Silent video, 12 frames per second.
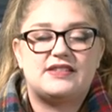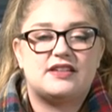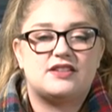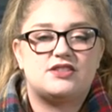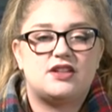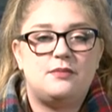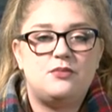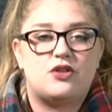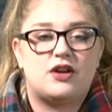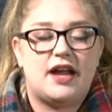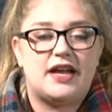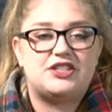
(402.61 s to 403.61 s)
System,
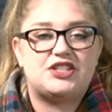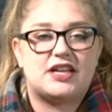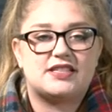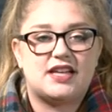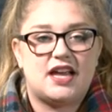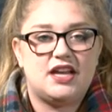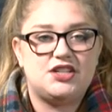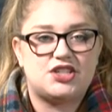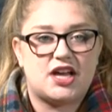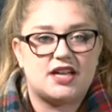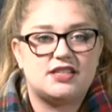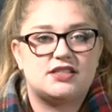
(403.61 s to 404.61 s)
or
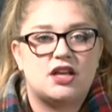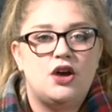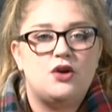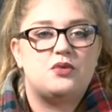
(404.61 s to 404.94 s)
HSHS,